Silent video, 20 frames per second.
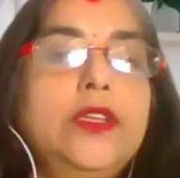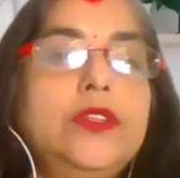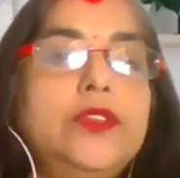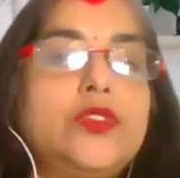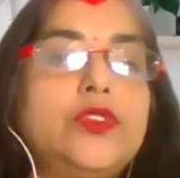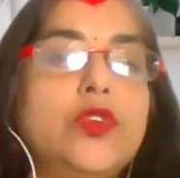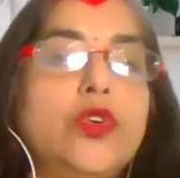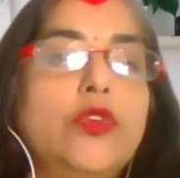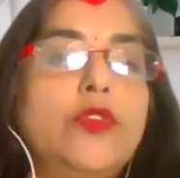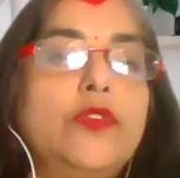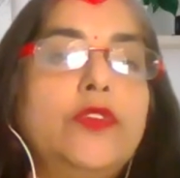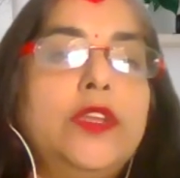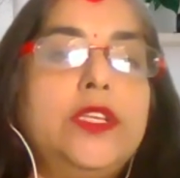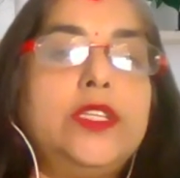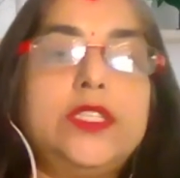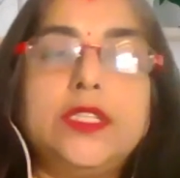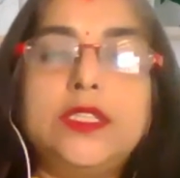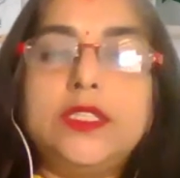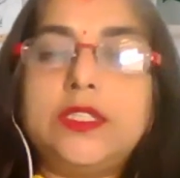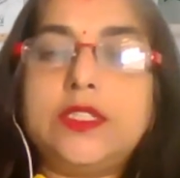So we'll
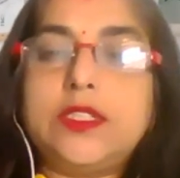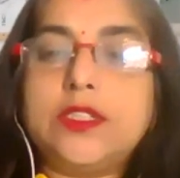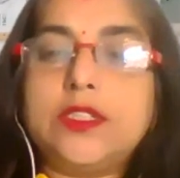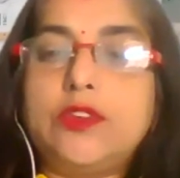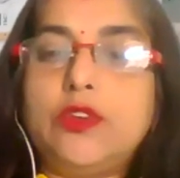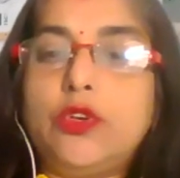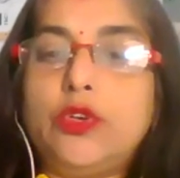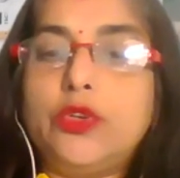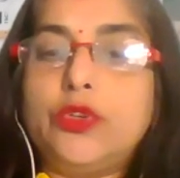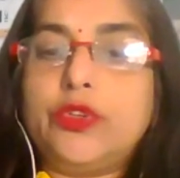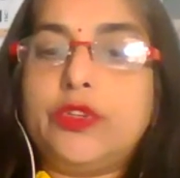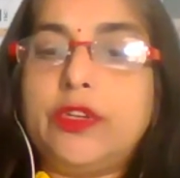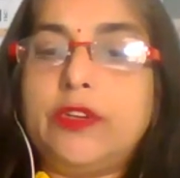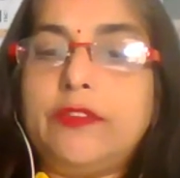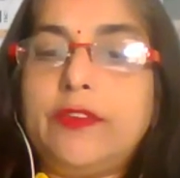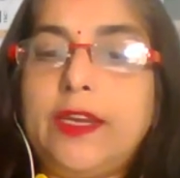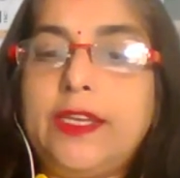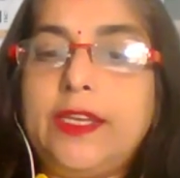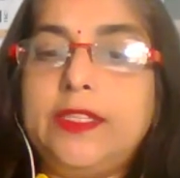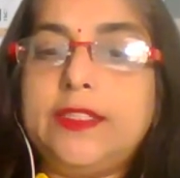just go
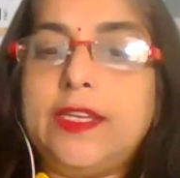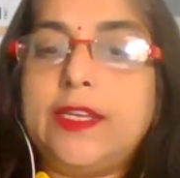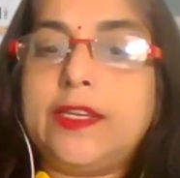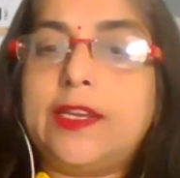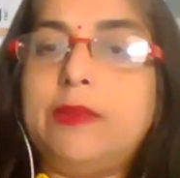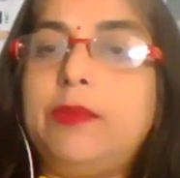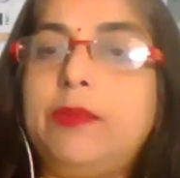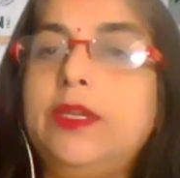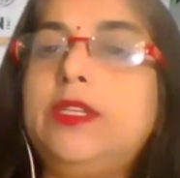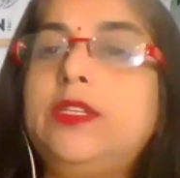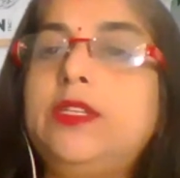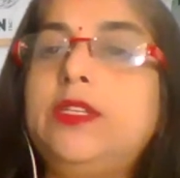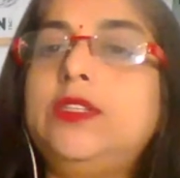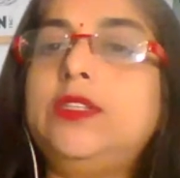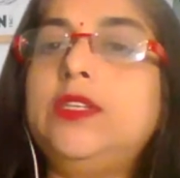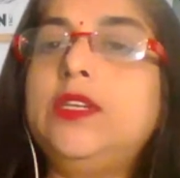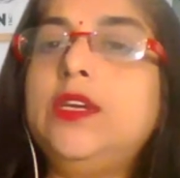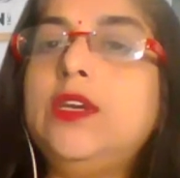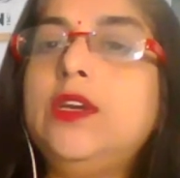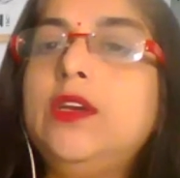revise little bit
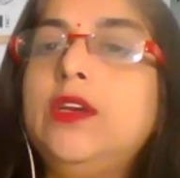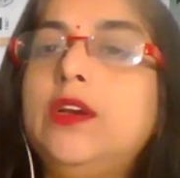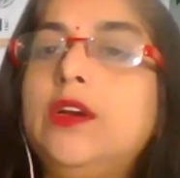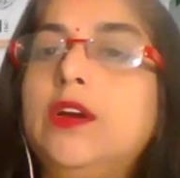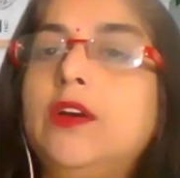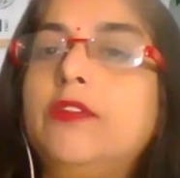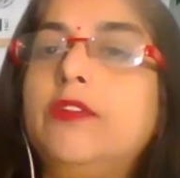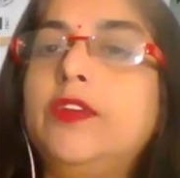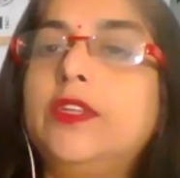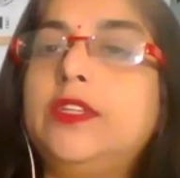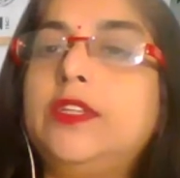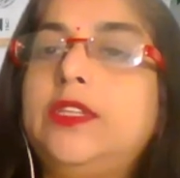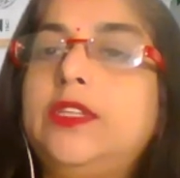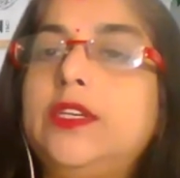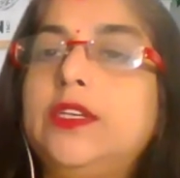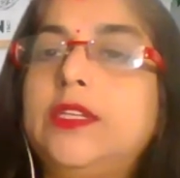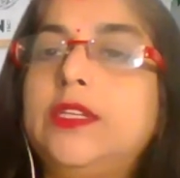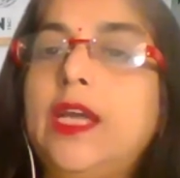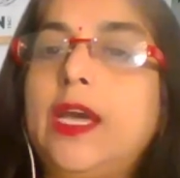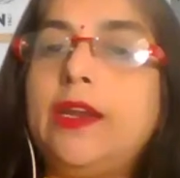with
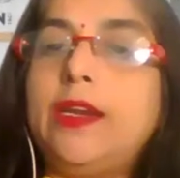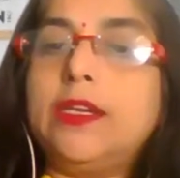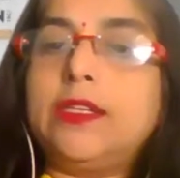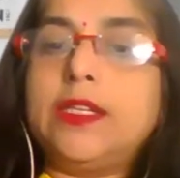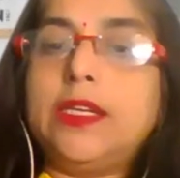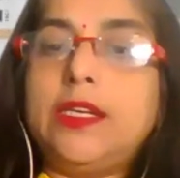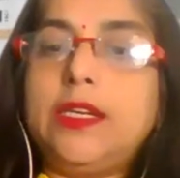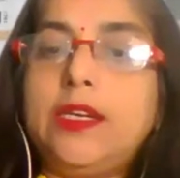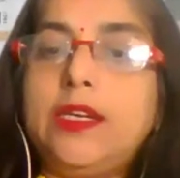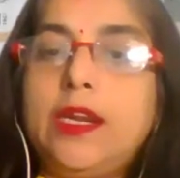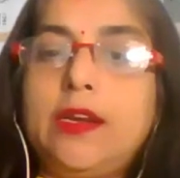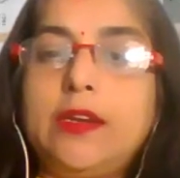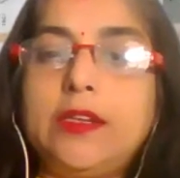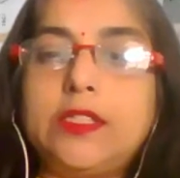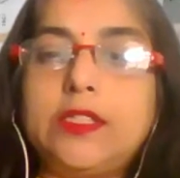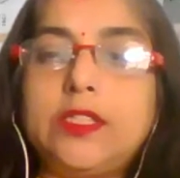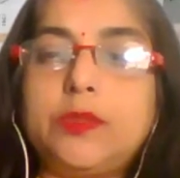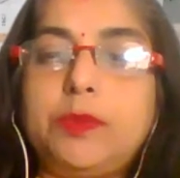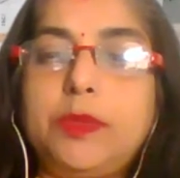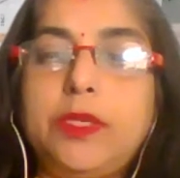the direct and
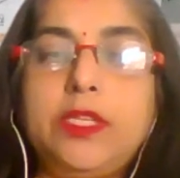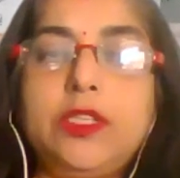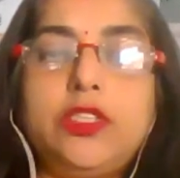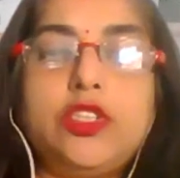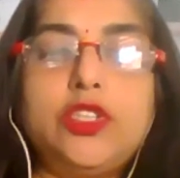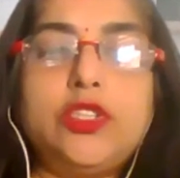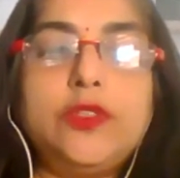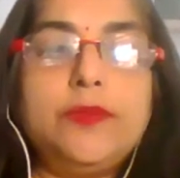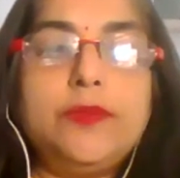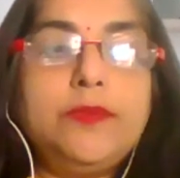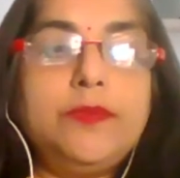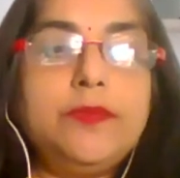indirect speech.